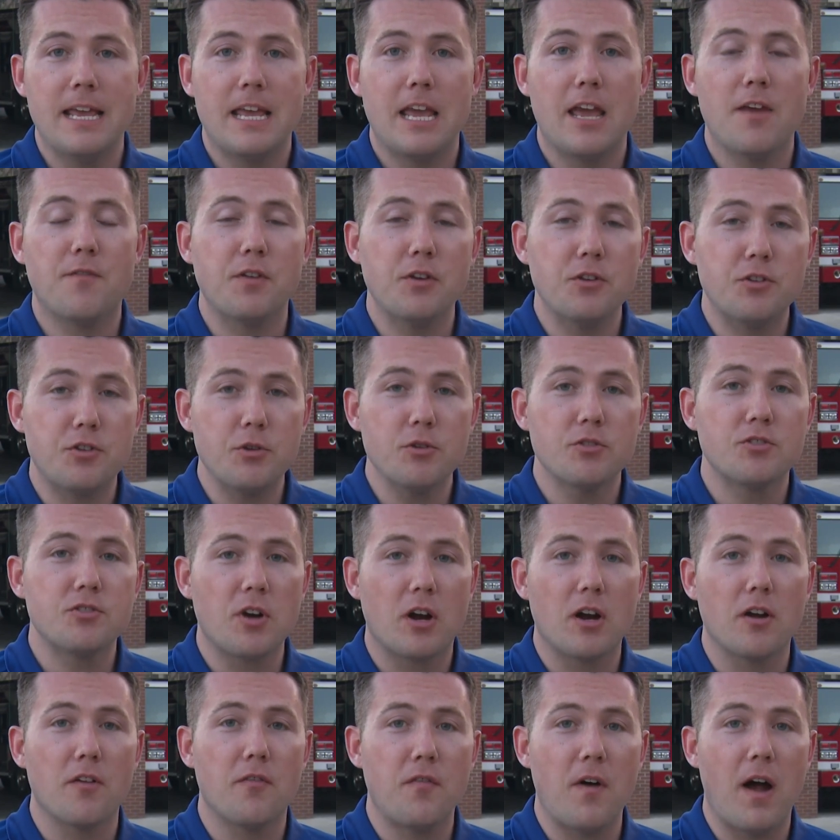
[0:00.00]
If you do
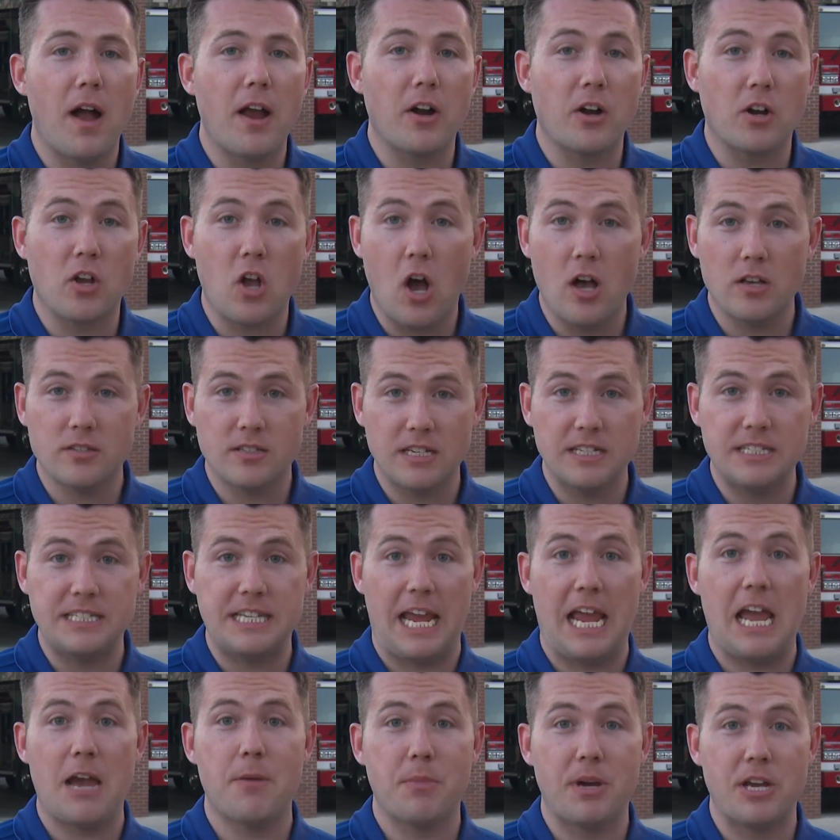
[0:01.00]
start a fire causing
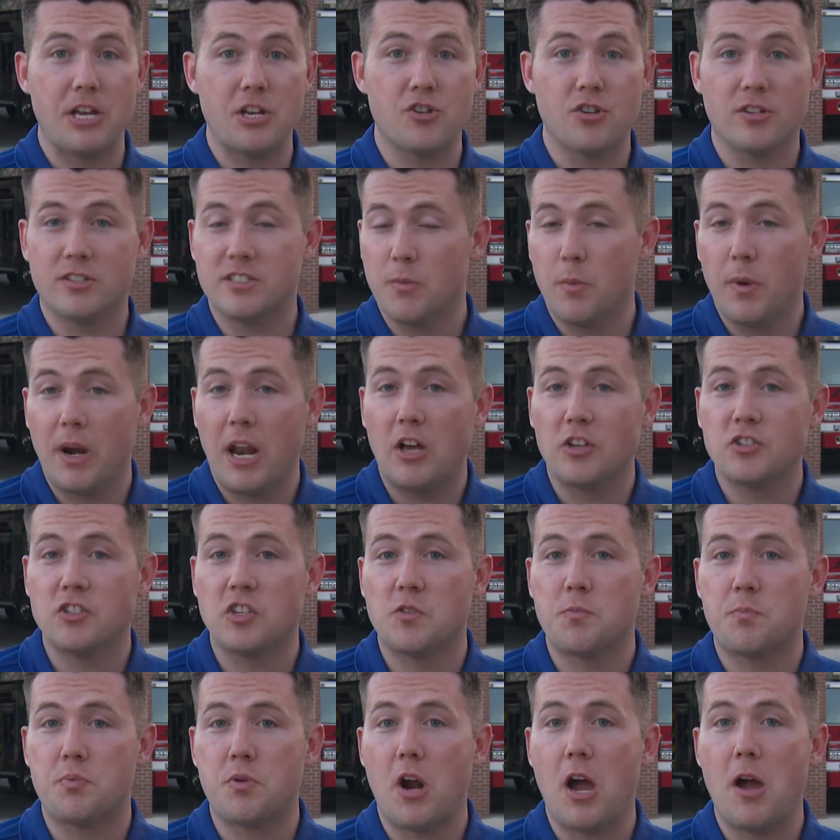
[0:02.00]
damage to someone
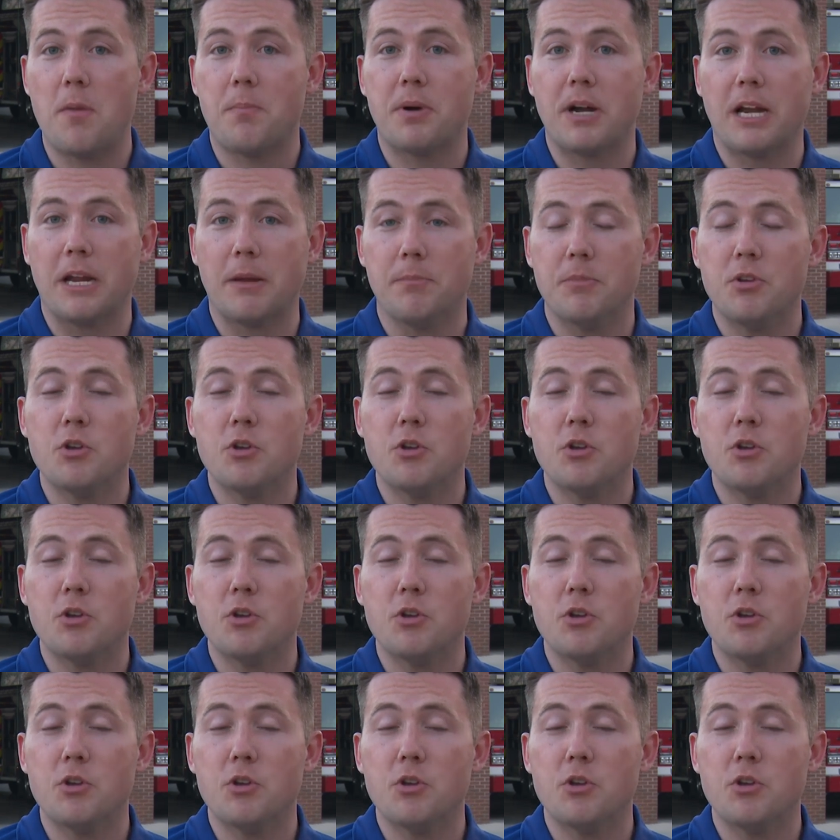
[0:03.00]
else's property,